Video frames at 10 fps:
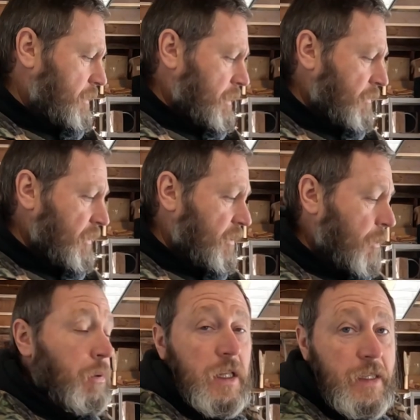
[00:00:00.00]
And if it
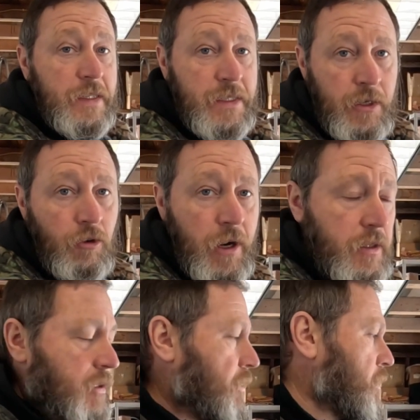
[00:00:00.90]
completely
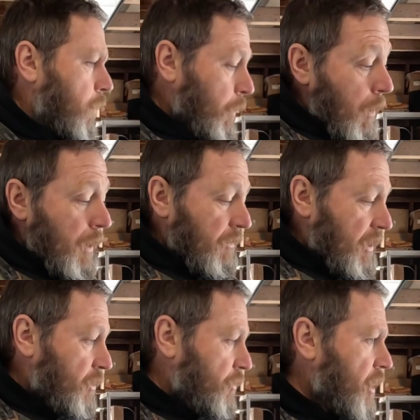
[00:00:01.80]
disintegrates, well, we'll have to
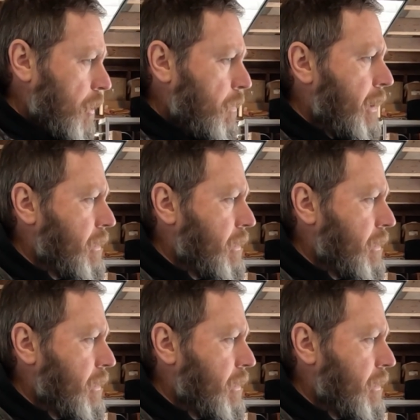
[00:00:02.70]
get a new tub.